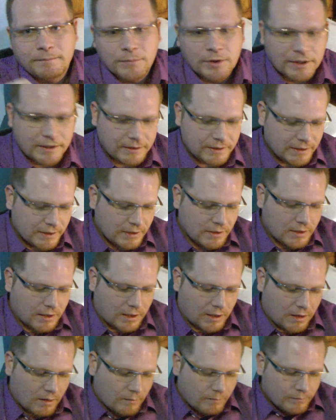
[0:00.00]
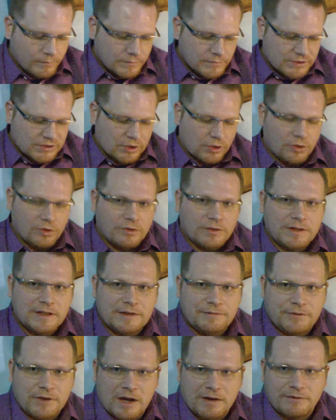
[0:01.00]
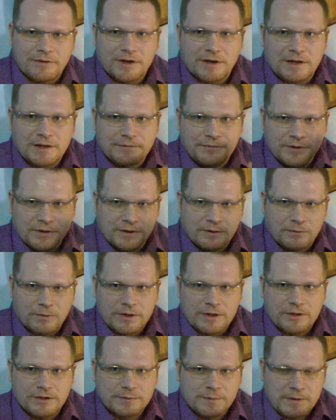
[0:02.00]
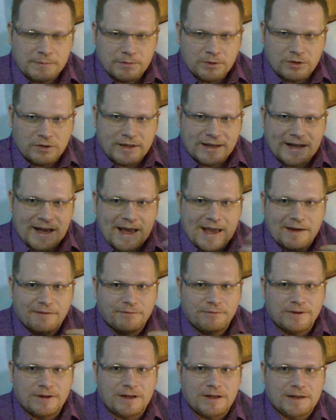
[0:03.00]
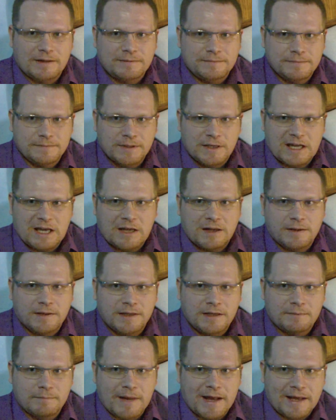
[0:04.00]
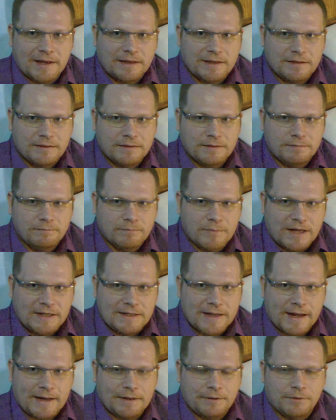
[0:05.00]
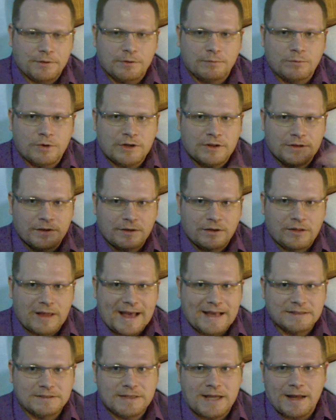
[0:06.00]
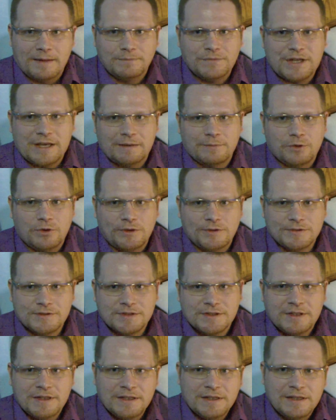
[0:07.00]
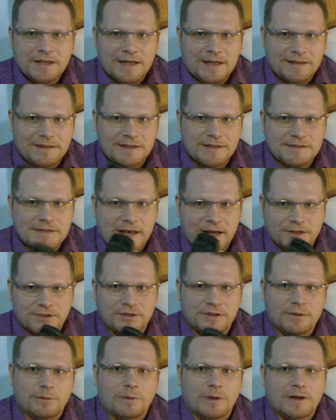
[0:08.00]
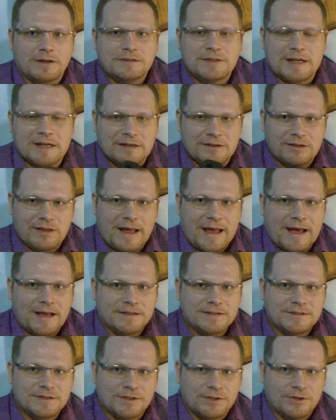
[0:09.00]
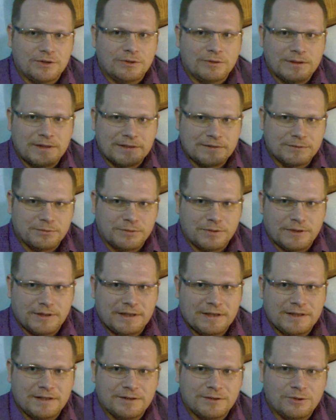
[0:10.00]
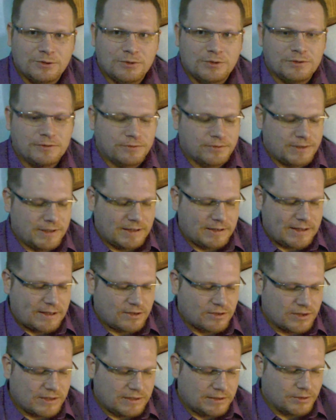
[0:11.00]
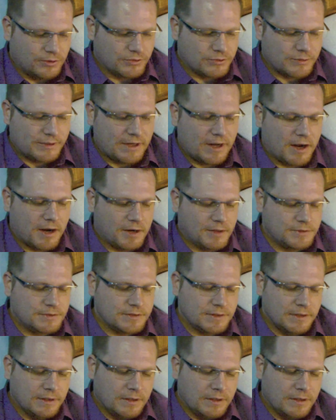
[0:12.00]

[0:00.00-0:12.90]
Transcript: but so if you're one of those people, like I have in my dining room, one of the glass top tables, and this actually works on glass, so it's really cool in those regards.